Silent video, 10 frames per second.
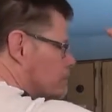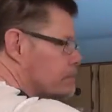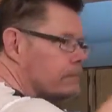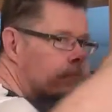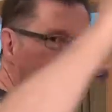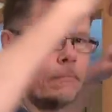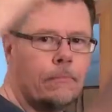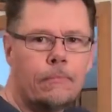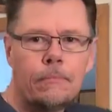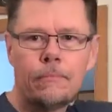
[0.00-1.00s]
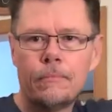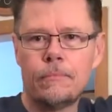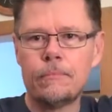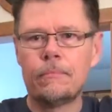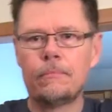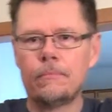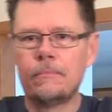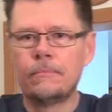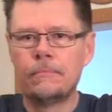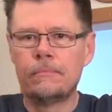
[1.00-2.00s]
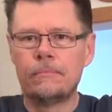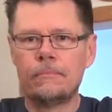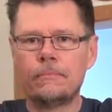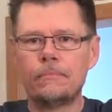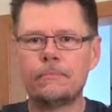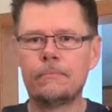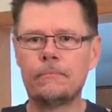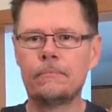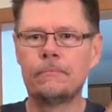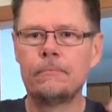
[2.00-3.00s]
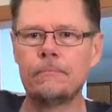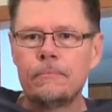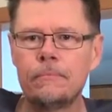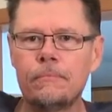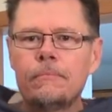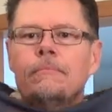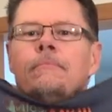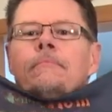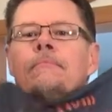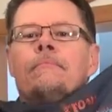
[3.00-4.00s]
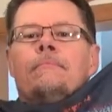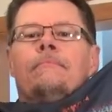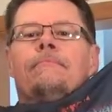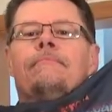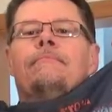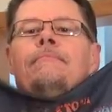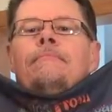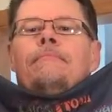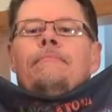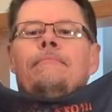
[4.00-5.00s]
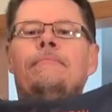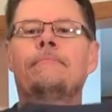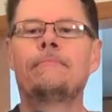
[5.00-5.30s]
No one is speaking in this clip.